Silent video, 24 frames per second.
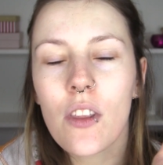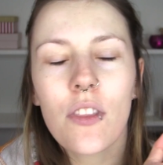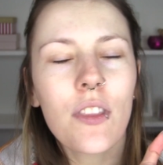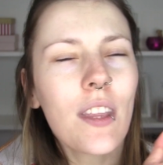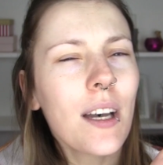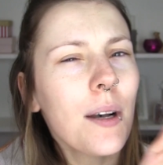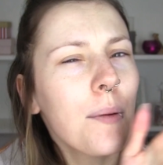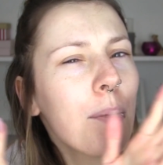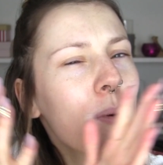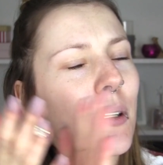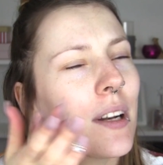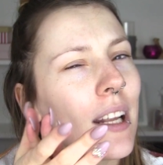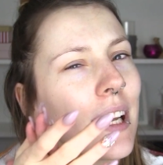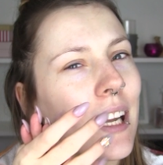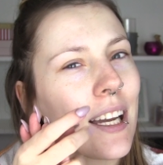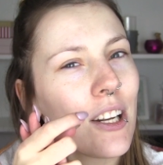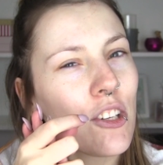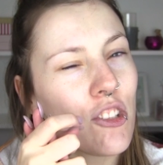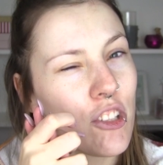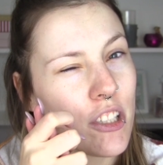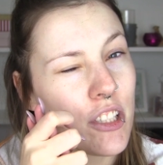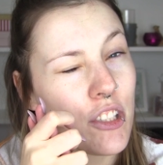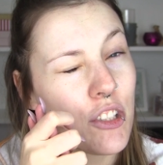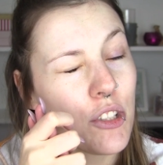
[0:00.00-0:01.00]
that one I
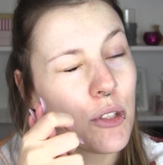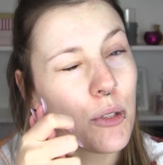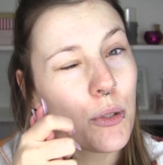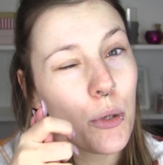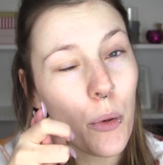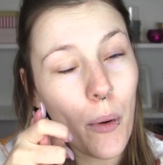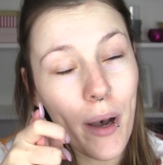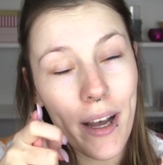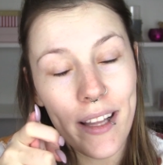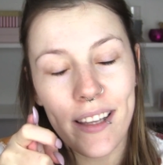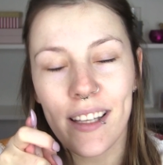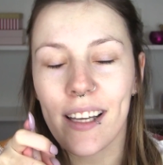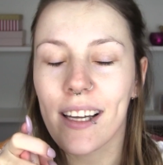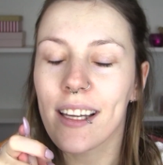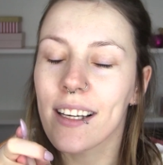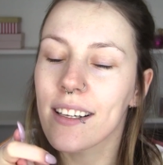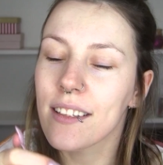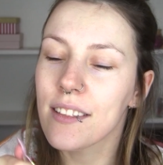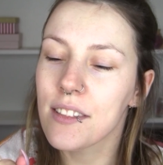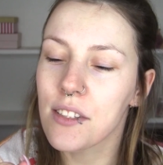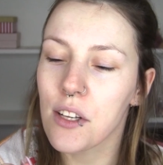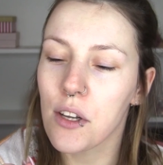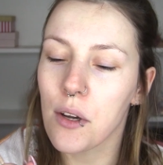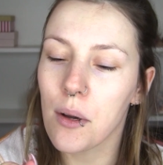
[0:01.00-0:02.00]
actually do quite
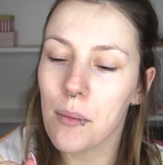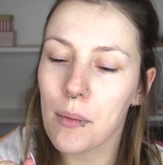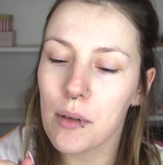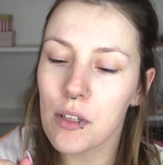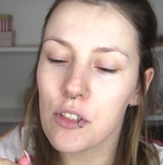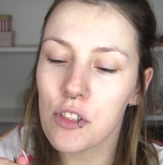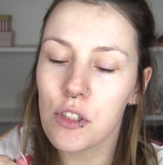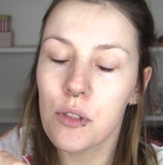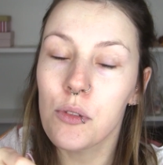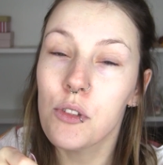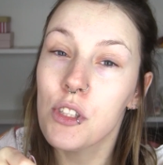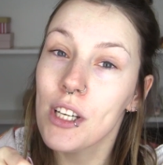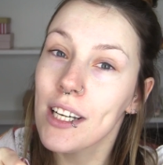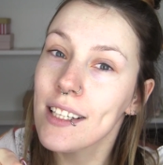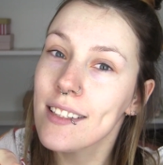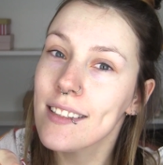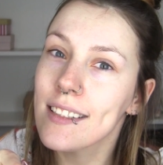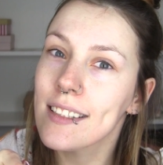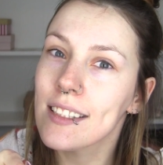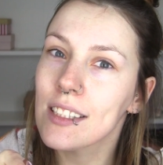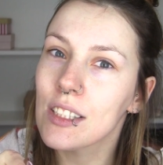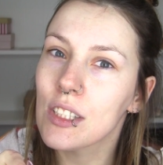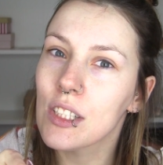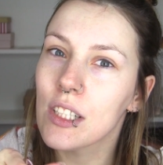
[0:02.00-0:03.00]
like. So I'm going to do
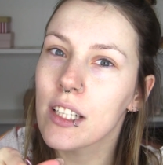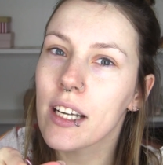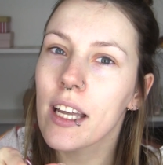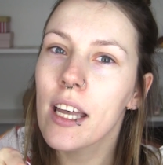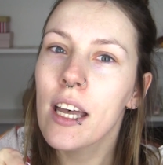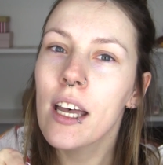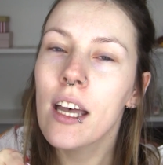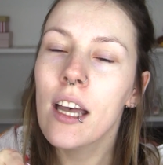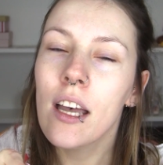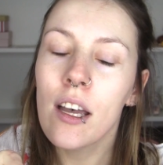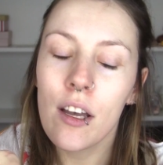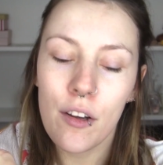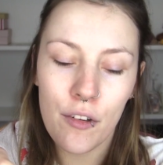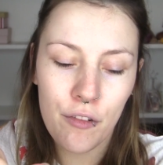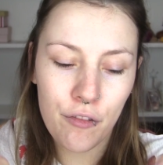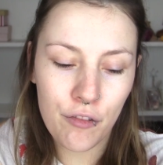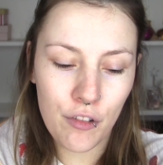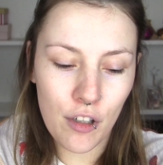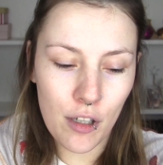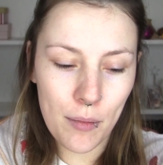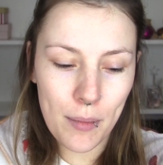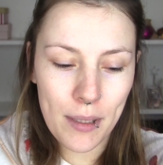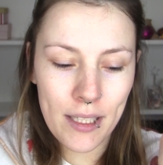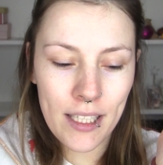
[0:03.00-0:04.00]
Jesy's look
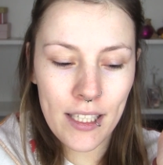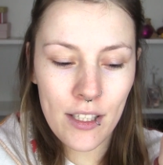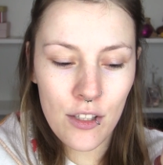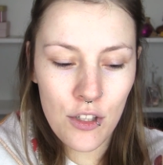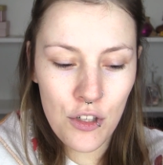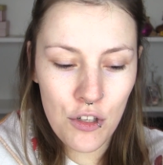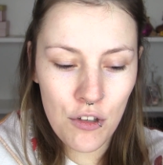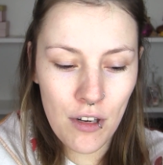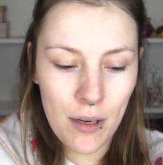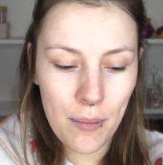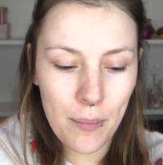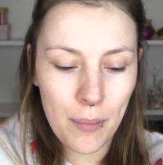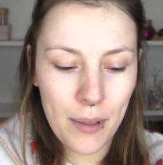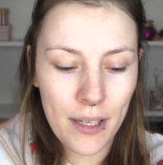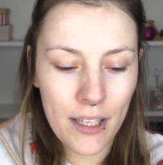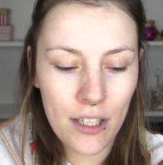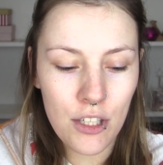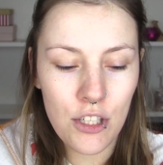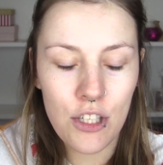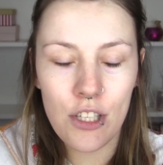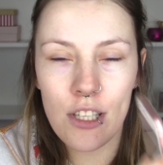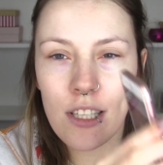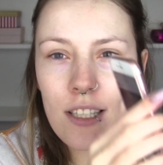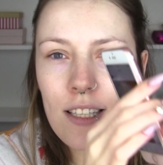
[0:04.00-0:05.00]
from an Instagram
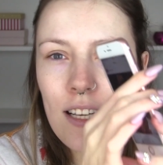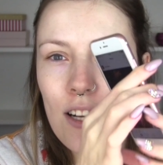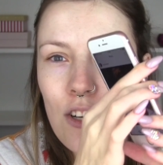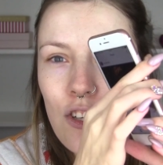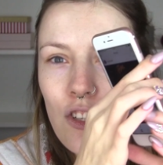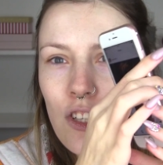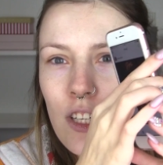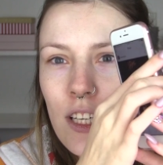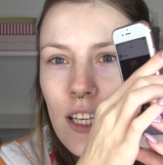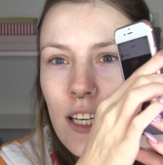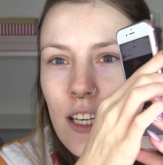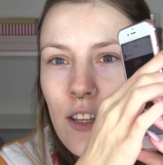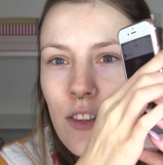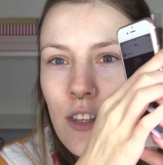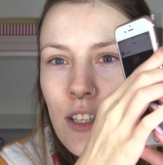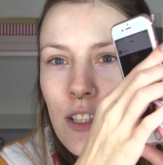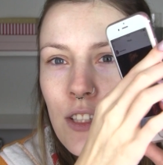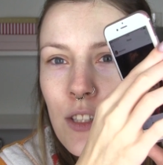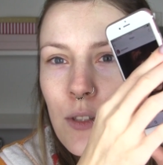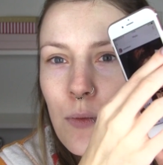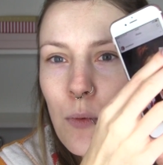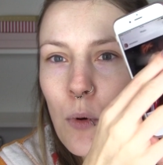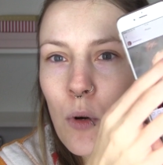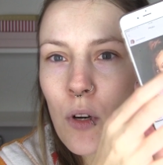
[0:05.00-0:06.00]
picture. It's actually
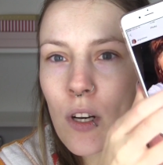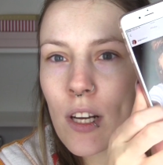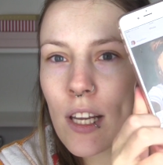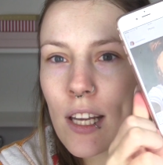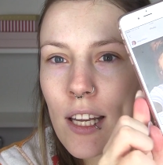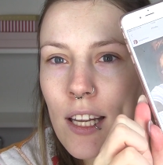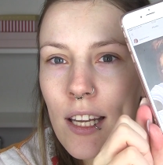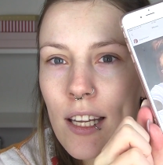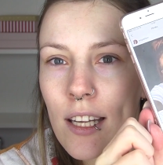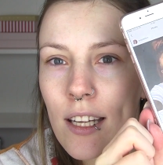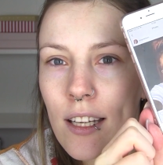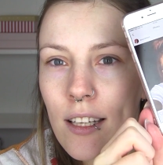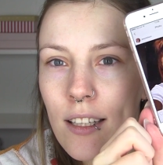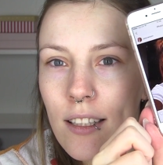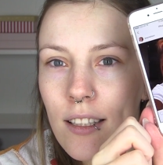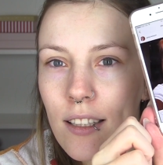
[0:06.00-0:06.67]
this one here.